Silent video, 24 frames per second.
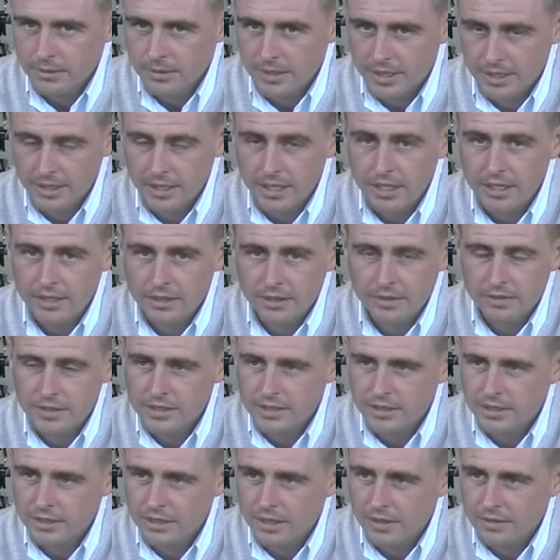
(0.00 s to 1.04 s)
Well, yeah,
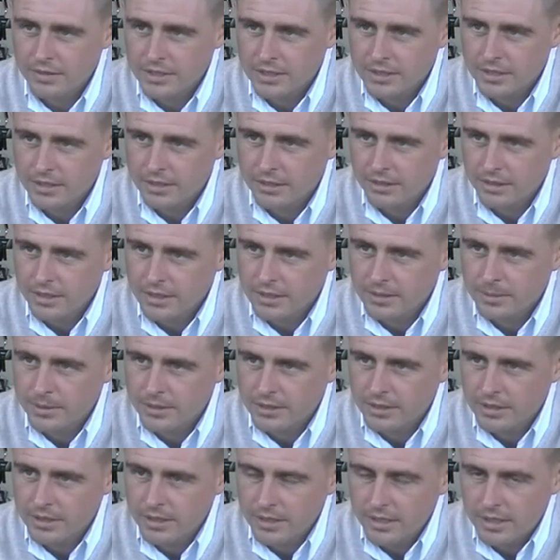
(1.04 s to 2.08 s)
obviously there is,
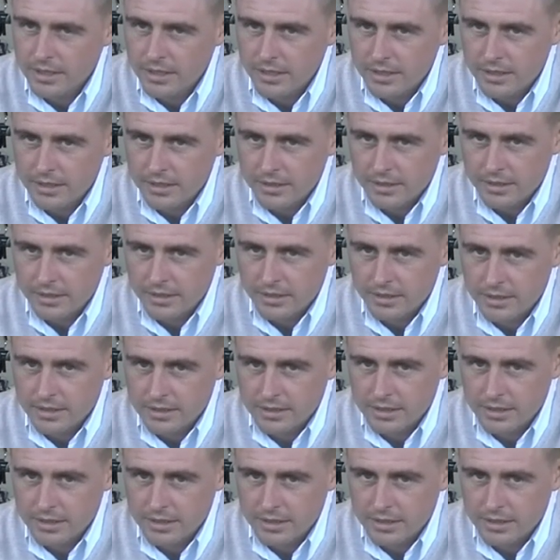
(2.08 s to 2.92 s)
but as